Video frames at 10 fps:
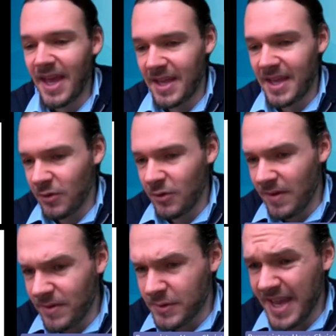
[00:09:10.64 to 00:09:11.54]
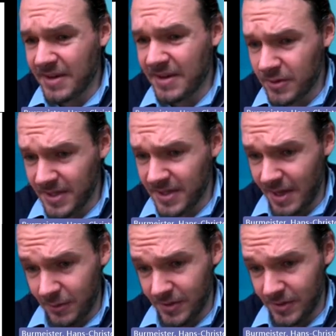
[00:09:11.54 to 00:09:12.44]
And you have those head-on
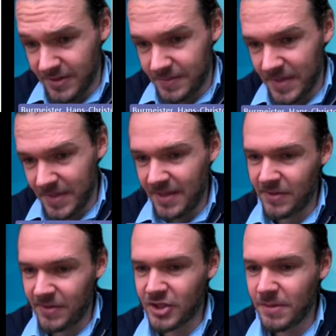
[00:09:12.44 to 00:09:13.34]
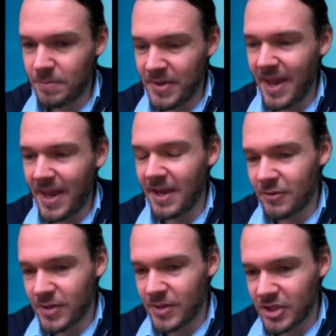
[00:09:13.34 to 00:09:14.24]
encounters. And the ship
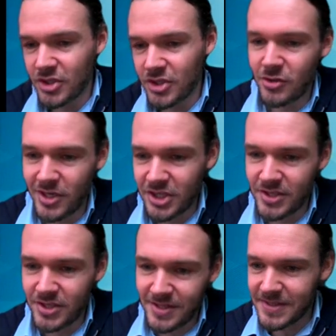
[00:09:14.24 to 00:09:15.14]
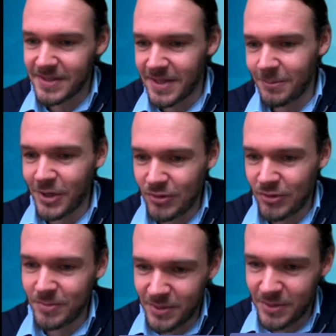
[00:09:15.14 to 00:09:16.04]
anchorage collision is
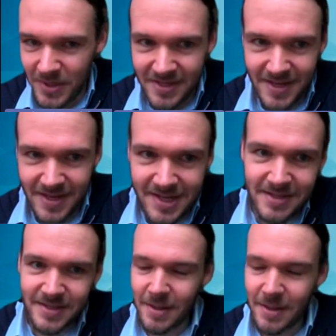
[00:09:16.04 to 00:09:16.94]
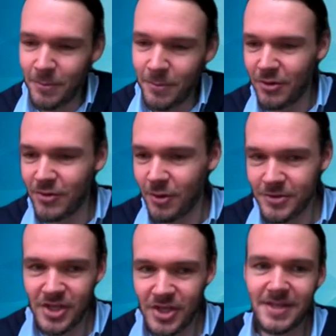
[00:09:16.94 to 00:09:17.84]
somewhere in between. It's somewhere an
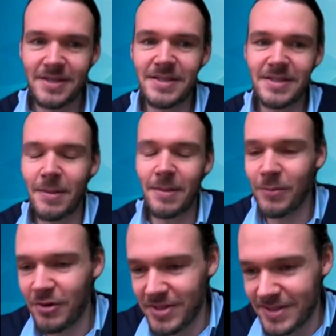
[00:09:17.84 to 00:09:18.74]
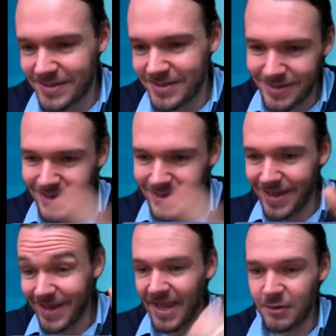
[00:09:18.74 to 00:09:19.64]
object and somewhere it's
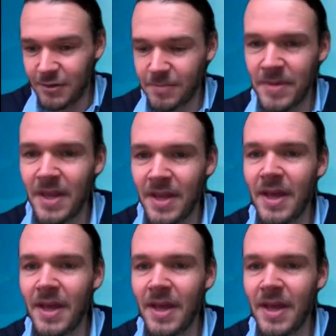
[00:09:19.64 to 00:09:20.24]
like a head-on.